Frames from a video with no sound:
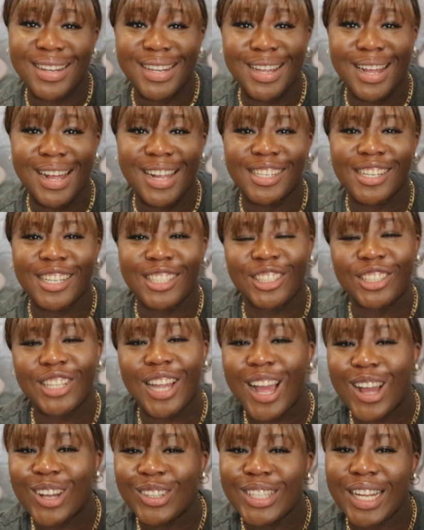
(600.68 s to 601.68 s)
and a, and a
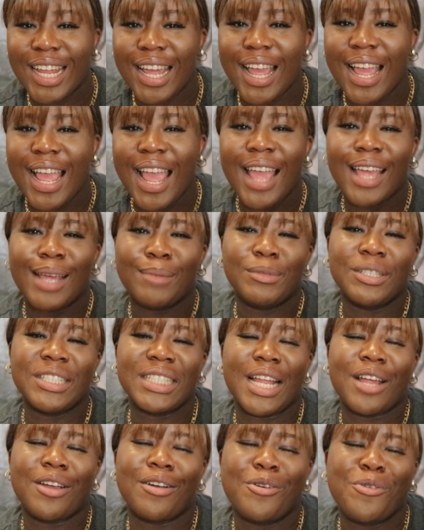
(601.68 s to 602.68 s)
child there, eh, I'm
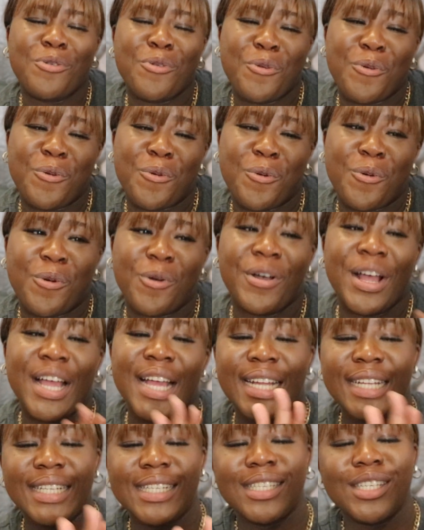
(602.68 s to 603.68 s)
just like, oh,
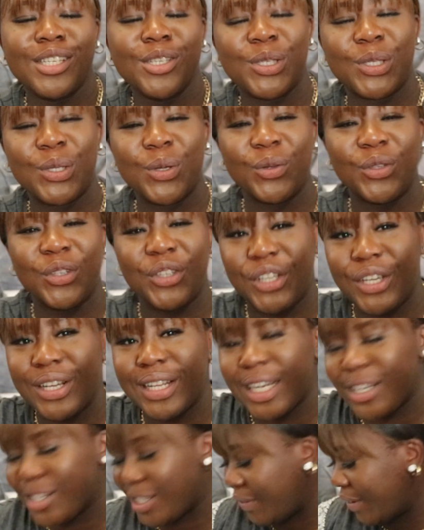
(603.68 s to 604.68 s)
this is so
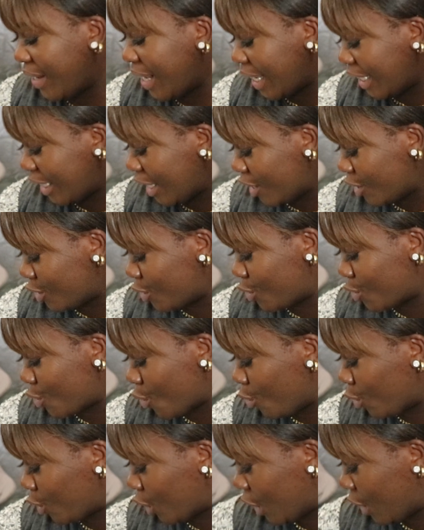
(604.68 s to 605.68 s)
cute. I just felt like they are
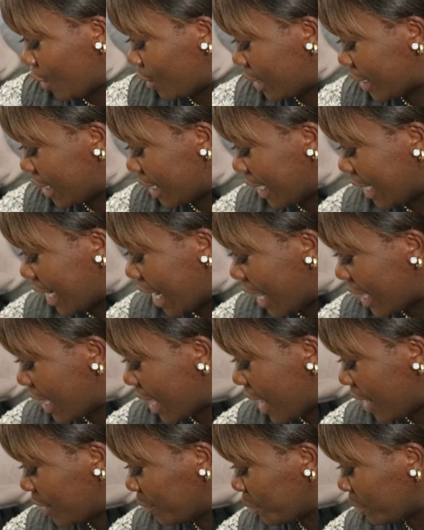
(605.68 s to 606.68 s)
so cute
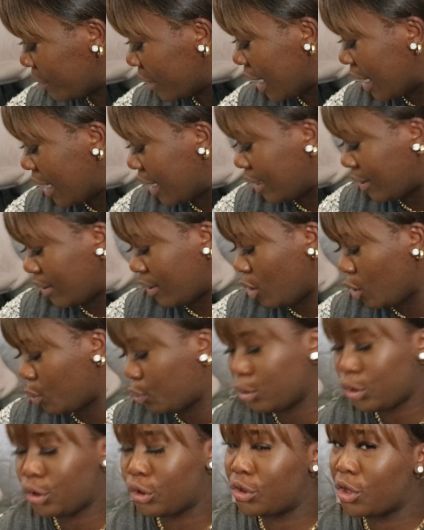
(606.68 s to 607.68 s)
together. You
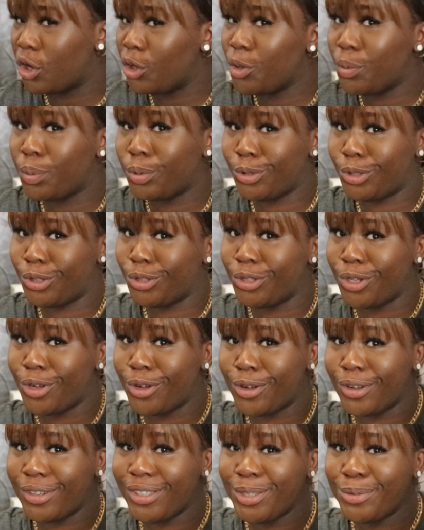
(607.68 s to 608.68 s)
push not, you push
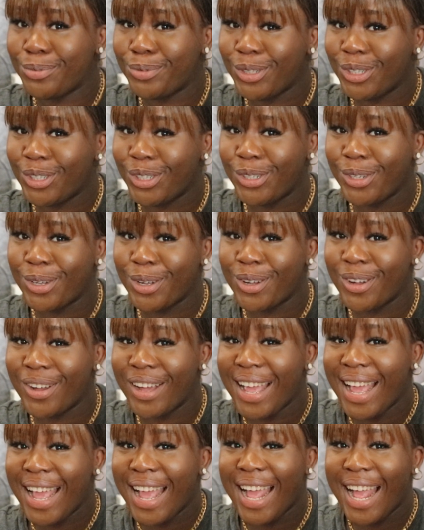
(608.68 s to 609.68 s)
not, you push not.
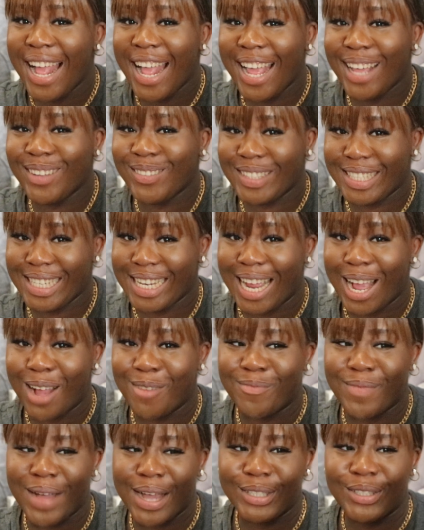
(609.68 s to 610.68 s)
Everything
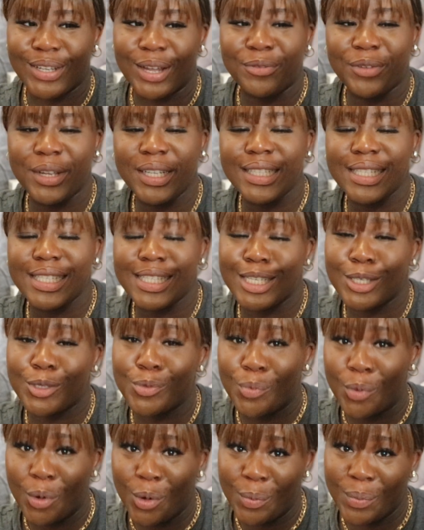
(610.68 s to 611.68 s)
can matter. I think this is
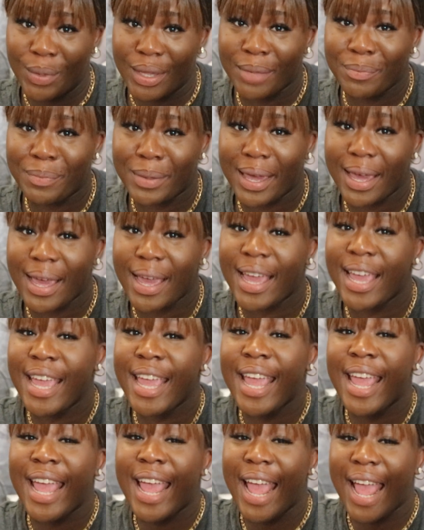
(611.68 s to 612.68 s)
mommy bear
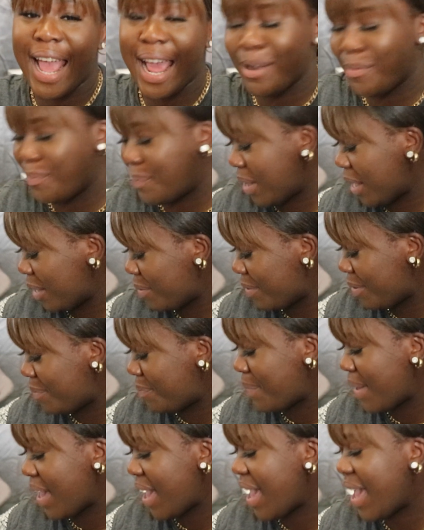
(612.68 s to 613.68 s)
and baby
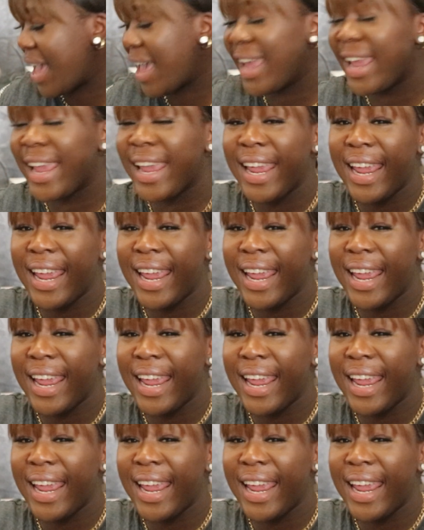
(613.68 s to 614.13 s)
bear